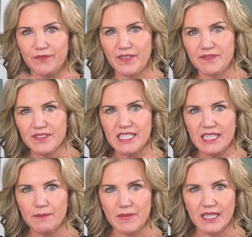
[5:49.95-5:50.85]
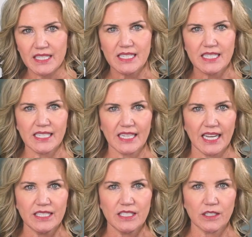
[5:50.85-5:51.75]
15 minutes to
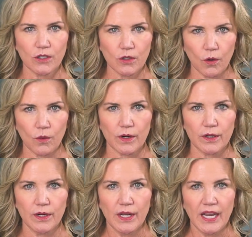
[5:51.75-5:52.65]
get to court